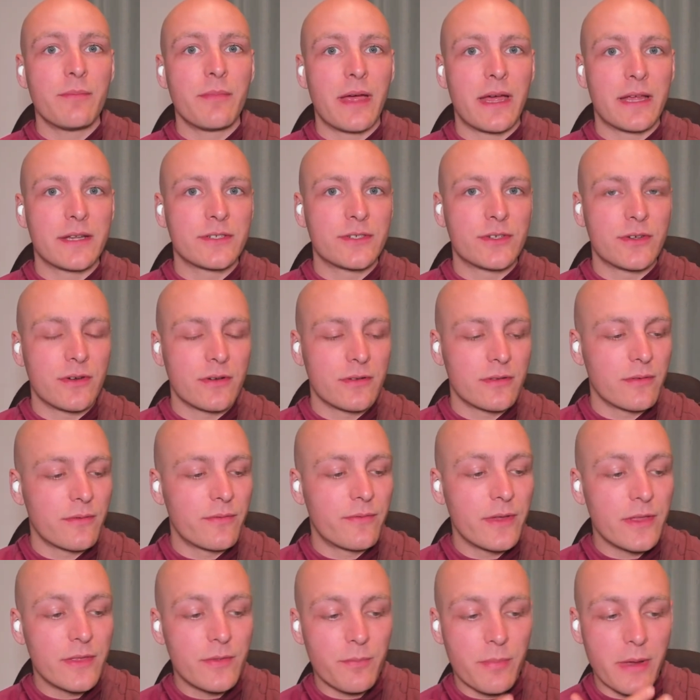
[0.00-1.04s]
master, the
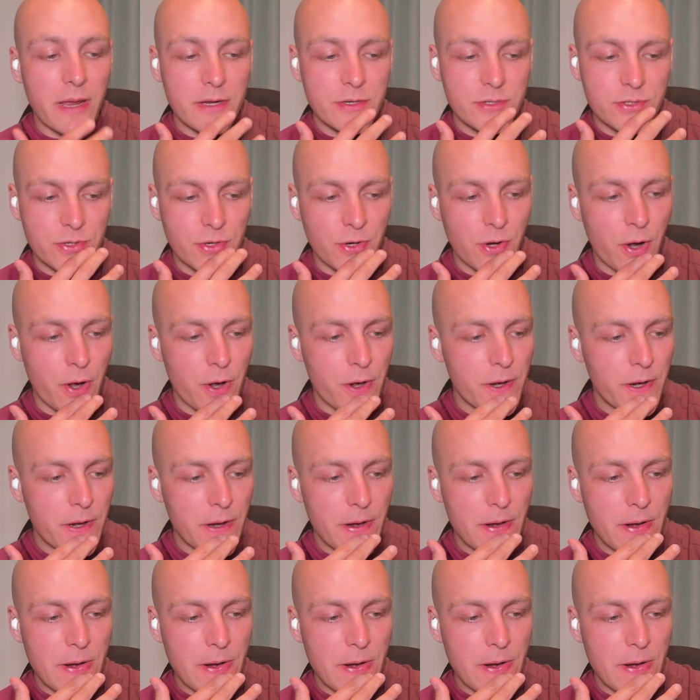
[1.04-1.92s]
fifth patriarch,